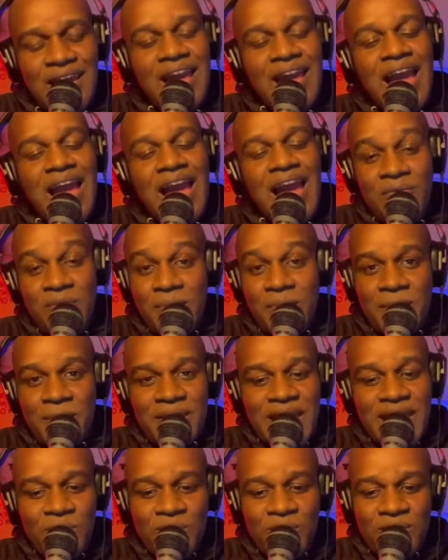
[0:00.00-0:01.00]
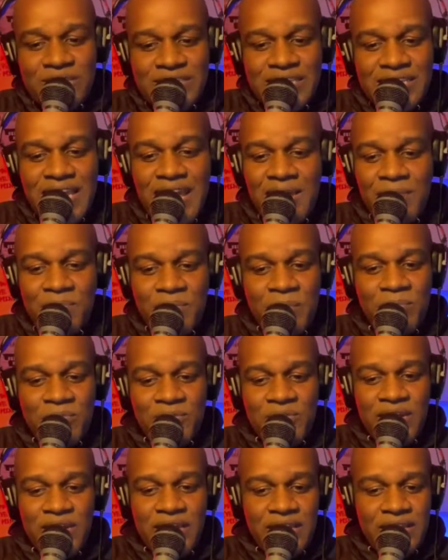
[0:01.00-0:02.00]
I remember that one time Purple
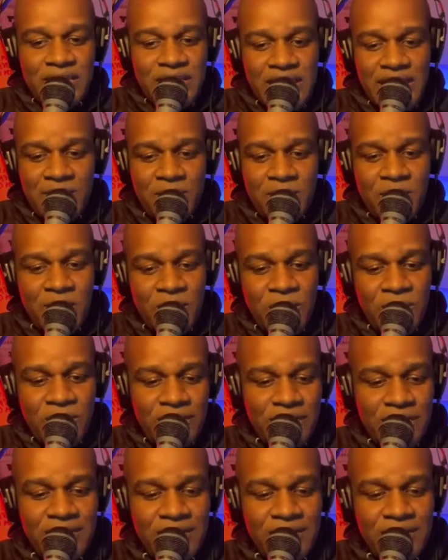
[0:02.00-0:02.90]
Rain came on.